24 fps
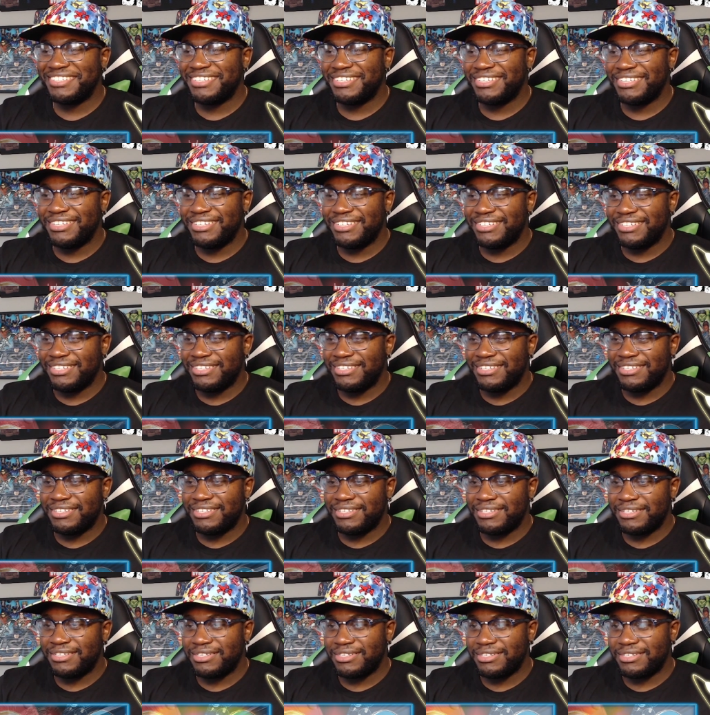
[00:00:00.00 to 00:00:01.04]

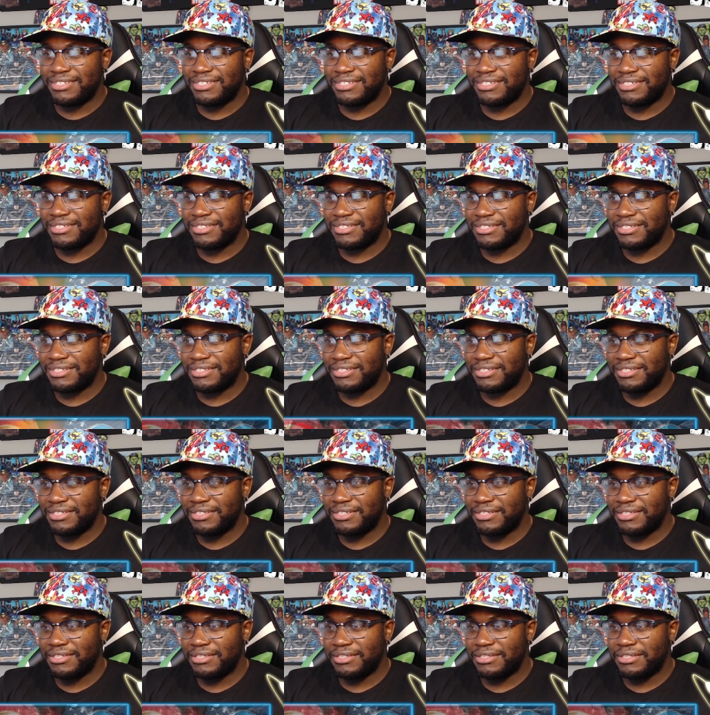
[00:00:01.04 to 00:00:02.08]

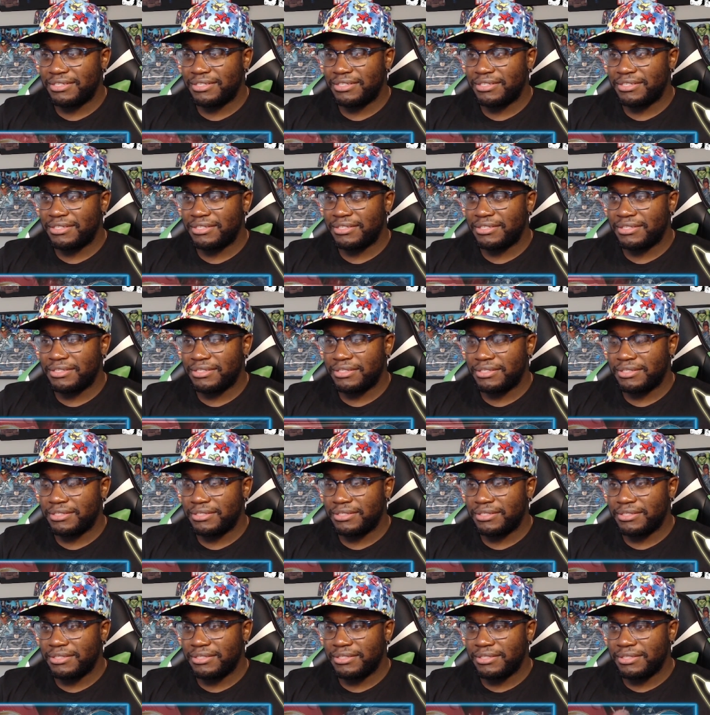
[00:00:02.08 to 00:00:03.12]

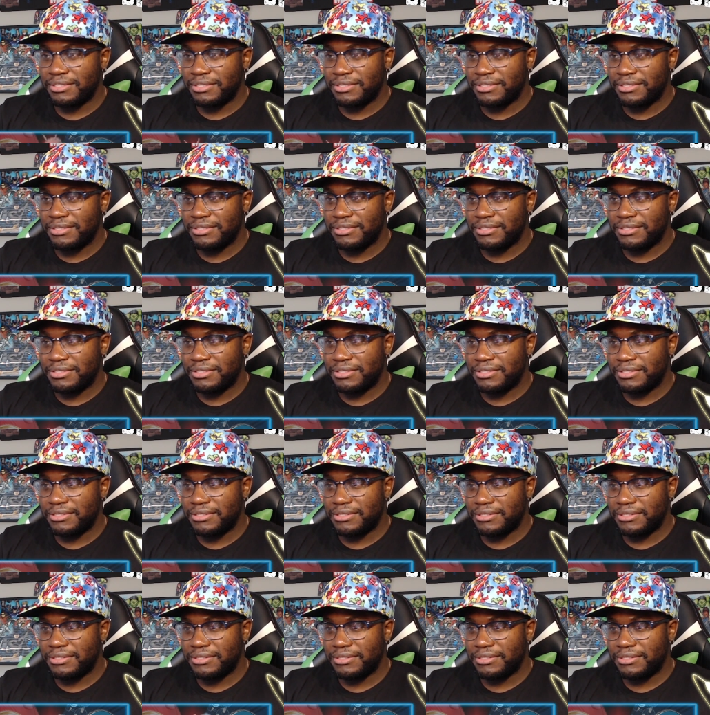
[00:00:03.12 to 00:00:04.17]

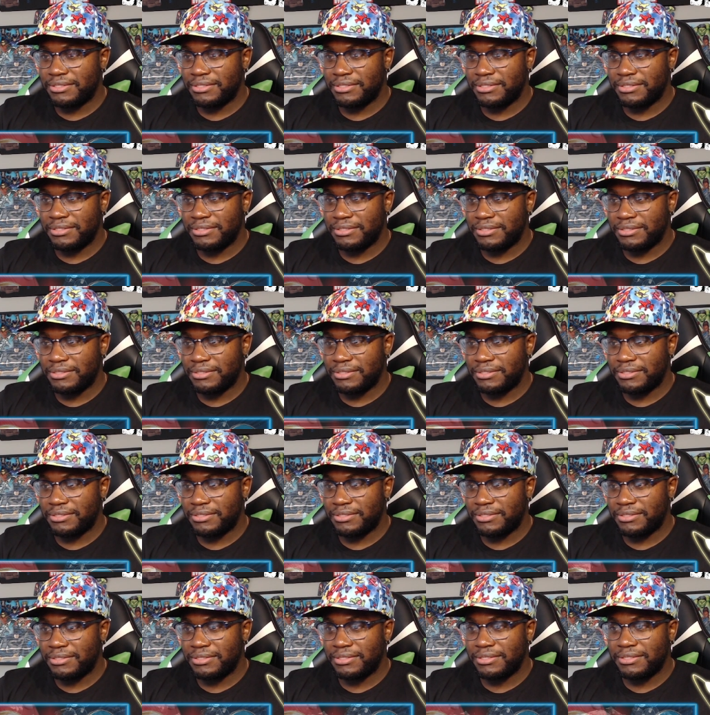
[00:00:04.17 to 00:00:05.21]

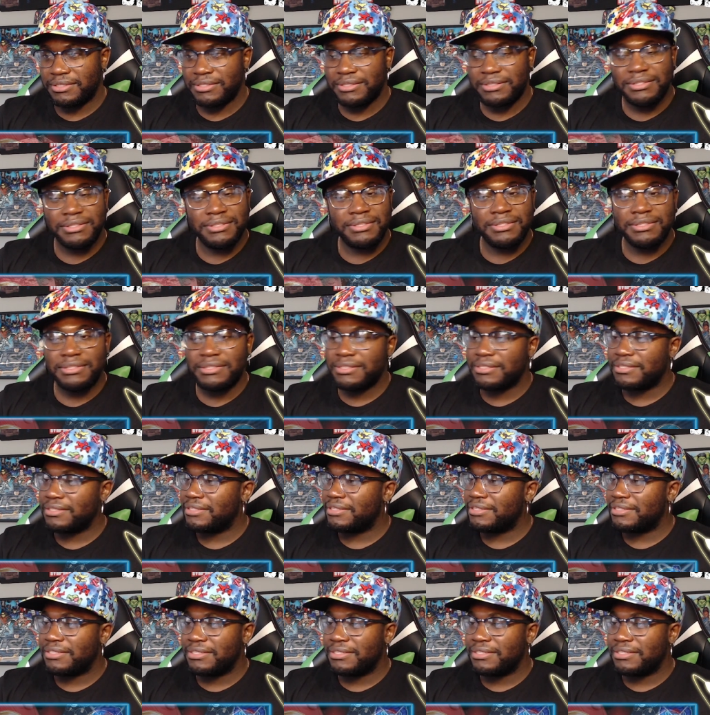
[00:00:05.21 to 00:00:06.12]
[no speech]